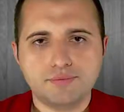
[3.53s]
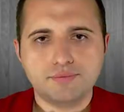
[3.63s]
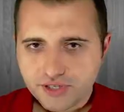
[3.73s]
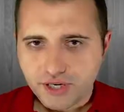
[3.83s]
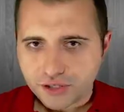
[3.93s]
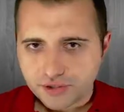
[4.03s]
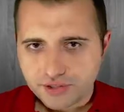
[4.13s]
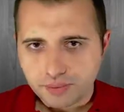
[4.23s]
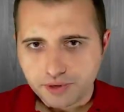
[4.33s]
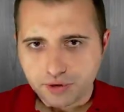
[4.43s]
This section
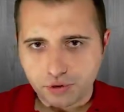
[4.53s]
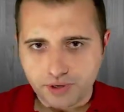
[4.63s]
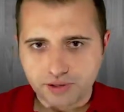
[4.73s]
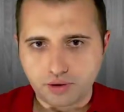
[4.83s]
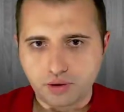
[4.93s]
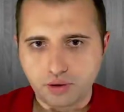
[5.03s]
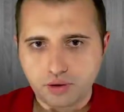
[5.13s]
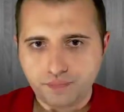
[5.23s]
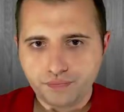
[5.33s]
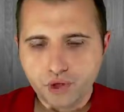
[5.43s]
is a bit theoretical.
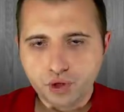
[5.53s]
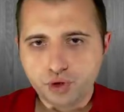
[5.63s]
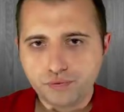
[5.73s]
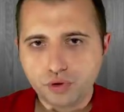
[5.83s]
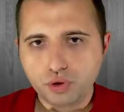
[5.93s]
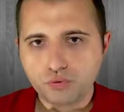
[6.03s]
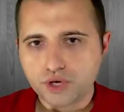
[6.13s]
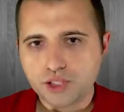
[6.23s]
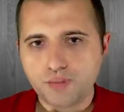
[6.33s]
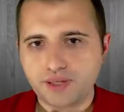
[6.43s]
You will learn
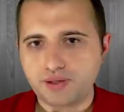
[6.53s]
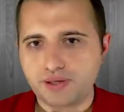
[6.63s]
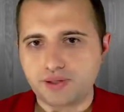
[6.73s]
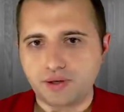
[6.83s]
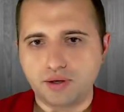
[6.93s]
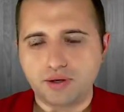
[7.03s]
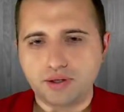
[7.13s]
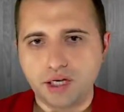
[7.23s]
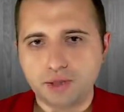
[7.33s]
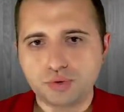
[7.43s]
what is pen testing,
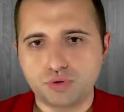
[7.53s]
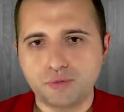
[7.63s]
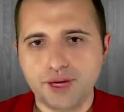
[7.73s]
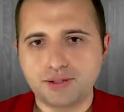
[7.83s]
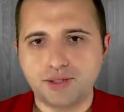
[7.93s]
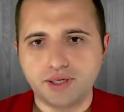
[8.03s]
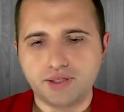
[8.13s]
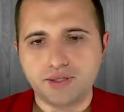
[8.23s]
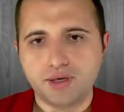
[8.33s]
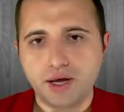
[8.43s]
types of pen
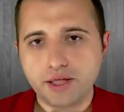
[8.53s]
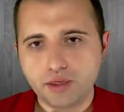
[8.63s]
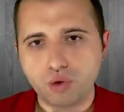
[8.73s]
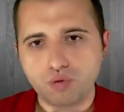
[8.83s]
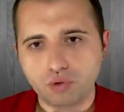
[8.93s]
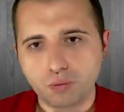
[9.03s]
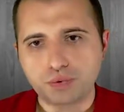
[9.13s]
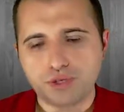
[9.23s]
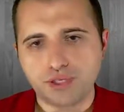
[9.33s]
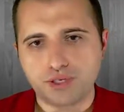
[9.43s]
tests, and the overall
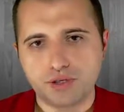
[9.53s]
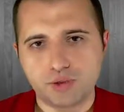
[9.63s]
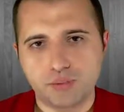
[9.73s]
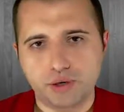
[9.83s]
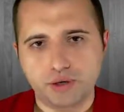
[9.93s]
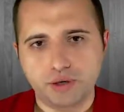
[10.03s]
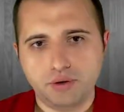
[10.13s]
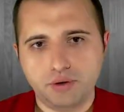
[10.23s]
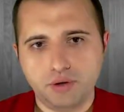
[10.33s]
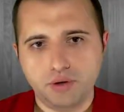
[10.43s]
process in this part.
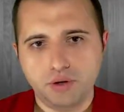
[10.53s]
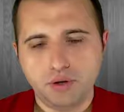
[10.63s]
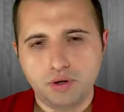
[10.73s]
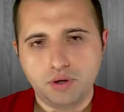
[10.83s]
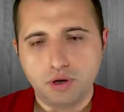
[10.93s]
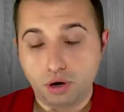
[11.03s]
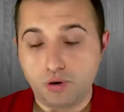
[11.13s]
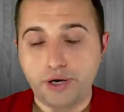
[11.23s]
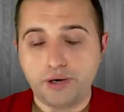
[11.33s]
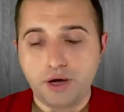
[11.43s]

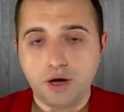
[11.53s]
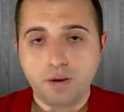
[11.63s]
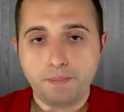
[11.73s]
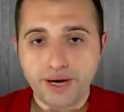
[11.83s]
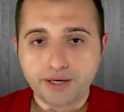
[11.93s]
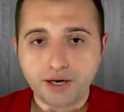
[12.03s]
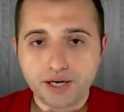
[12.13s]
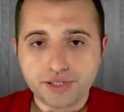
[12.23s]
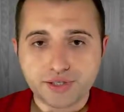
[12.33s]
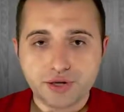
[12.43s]
Alright, bad
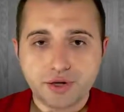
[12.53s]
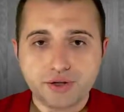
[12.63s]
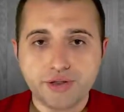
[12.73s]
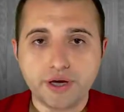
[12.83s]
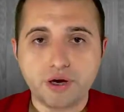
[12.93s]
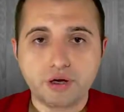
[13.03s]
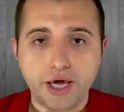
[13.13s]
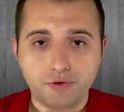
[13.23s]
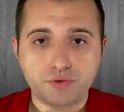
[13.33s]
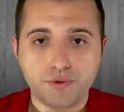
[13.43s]
guys, they are
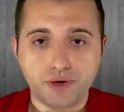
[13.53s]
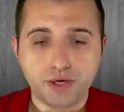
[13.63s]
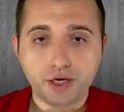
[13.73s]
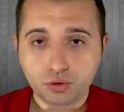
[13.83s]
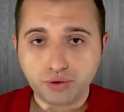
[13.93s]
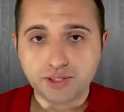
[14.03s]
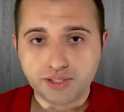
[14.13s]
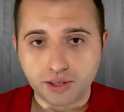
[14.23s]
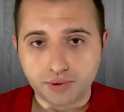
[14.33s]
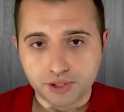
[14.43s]
everywhere, including
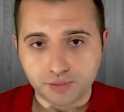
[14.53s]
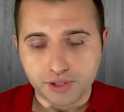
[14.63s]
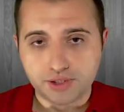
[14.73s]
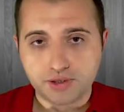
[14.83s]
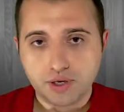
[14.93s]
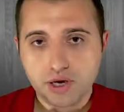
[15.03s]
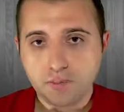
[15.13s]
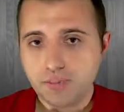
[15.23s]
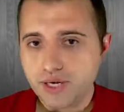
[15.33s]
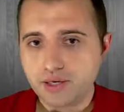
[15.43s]
cyberspace,
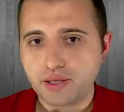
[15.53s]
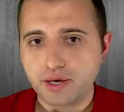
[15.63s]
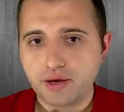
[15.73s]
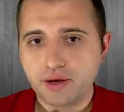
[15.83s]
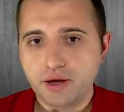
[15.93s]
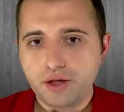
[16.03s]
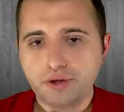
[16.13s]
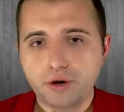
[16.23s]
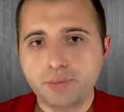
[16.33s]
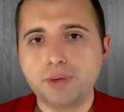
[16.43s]
meaning that
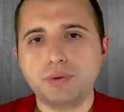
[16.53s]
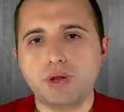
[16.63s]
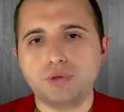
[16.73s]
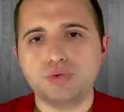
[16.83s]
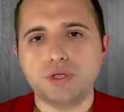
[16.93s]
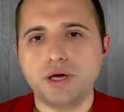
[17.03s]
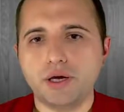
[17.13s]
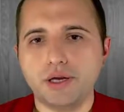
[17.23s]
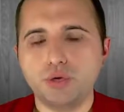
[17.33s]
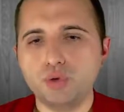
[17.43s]
there are people
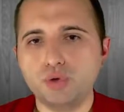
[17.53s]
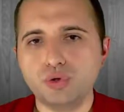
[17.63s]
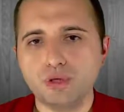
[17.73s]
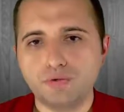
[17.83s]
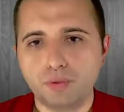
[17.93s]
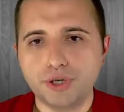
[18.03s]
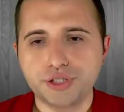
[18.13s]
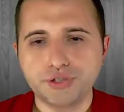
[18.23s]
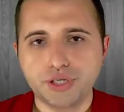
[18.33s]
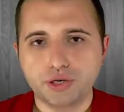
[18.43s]
outside who use
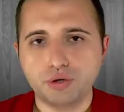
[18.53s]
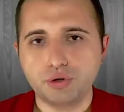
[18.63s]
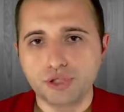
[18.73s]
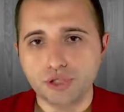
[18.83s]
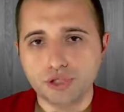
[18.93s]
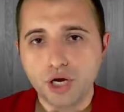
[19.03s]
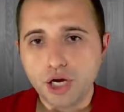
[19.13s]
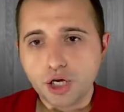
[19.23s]
information technologies